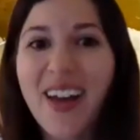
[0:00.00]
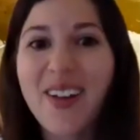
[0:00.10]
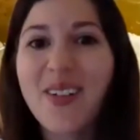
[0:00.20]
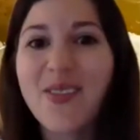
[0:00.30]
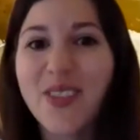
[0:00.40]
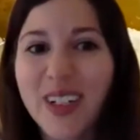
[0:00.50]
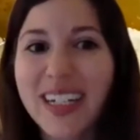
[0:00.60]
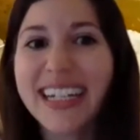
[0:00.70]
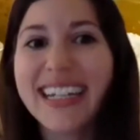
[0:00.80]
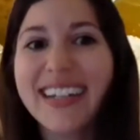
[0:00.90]

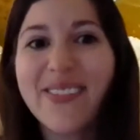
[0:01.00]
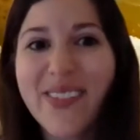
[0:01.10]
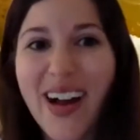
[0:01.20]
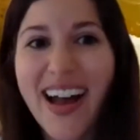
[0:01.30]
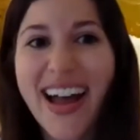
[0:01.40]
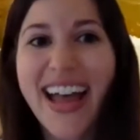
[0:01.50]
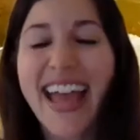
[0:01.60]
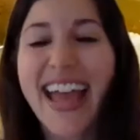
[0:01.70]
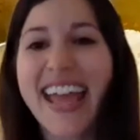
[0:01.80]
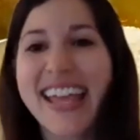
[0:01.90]

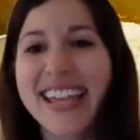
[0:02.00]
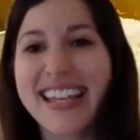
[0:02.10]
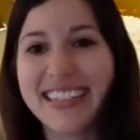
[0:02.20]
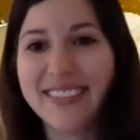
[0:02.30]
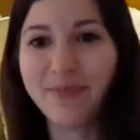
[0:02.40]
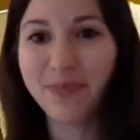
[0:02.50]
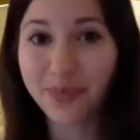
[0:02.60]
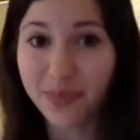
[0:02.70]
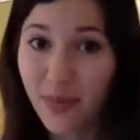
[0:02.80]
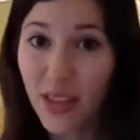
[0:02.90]
everyone.
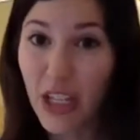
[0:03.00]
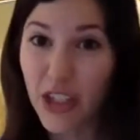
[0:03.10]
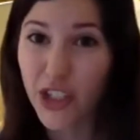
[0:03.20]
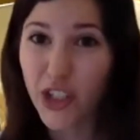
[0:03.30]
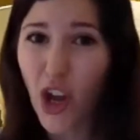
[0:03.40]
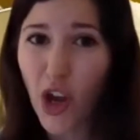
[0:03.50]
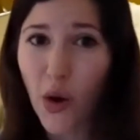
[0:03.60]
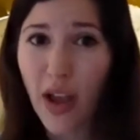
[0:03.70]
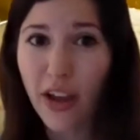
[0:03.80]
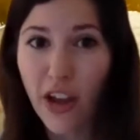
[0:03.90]

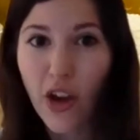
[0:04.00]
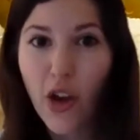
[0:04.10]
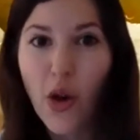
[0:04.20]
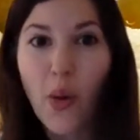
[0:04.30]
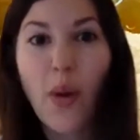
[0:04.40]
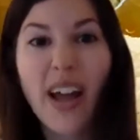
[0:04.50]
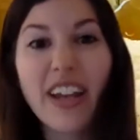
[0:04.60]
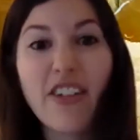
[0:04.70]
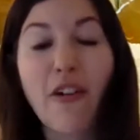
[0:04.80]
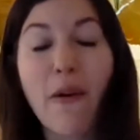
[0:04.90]
So, one
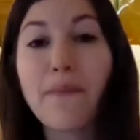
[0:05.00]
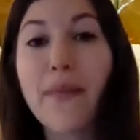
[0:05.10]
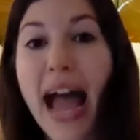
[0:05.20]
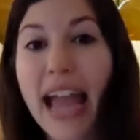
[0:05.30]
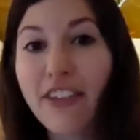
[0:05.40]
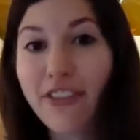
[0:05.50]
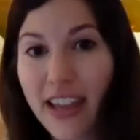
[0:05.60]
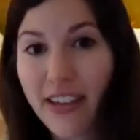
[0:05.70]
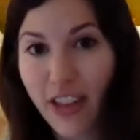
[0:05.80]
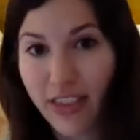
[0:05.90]
of my
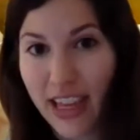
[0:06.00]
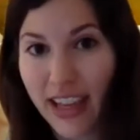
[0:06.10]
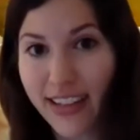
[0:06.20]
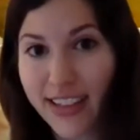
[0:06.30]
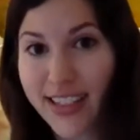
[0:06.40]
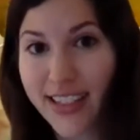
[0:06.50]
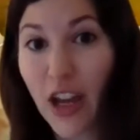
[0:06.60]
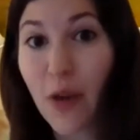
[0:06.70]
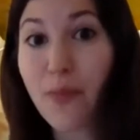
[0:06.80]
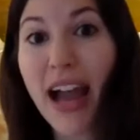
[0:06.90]
favorite things
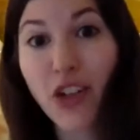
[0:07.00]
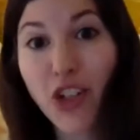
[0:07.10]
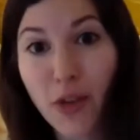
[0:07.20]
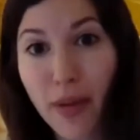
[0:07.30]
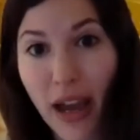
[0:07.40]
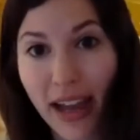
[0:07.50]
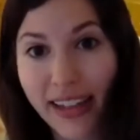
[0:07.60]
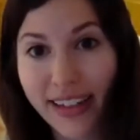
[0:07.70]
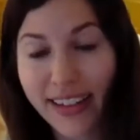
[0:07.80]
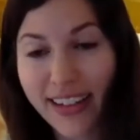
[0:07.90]
about
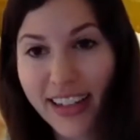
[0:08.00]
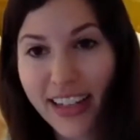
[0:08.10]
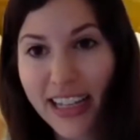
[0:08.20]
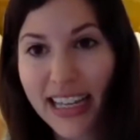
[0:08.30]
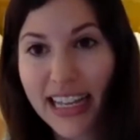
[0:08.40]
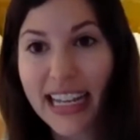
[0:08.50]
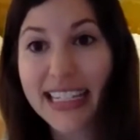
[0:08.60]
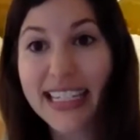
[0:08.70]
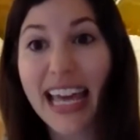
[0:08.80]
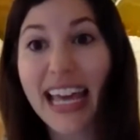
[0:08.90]
Shabbat
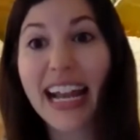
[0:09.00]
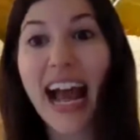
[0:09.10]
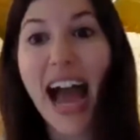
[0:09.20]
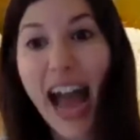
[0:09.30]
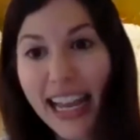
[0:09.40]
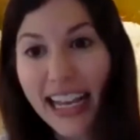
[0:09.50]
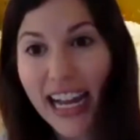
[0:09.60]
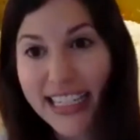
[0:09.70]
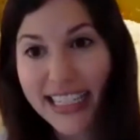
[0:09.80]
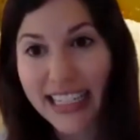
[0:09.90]
is that I
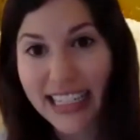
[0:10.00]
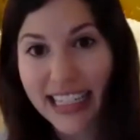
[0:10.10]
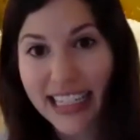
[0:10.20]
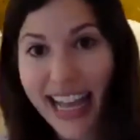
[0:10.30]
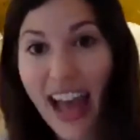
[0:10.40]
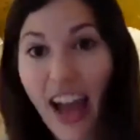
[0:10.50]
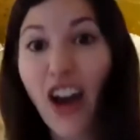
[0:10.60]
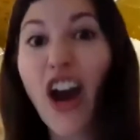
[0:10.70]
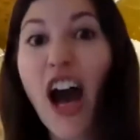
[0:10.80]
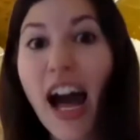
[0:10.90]
got to eat
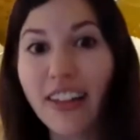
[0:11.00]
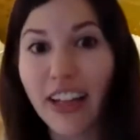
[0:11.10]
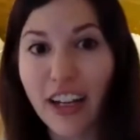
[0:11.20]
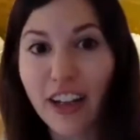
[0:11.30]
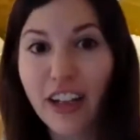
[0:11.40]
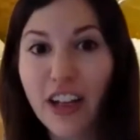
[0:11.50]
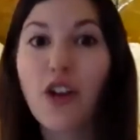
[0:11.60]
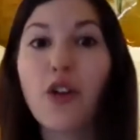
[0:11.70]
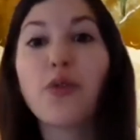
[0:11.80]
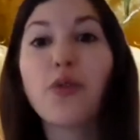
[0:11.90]
challah
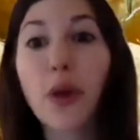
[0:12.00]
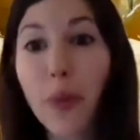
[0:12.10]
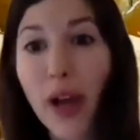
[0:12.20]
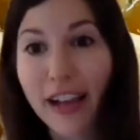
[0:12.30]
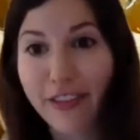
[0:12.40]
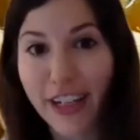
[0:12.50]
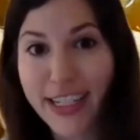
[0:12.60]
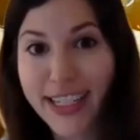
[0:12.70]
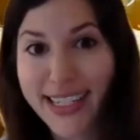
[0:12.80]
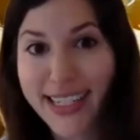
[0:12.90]
for
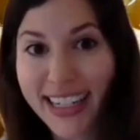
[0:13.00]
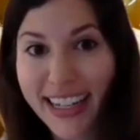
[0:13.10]
breakfast.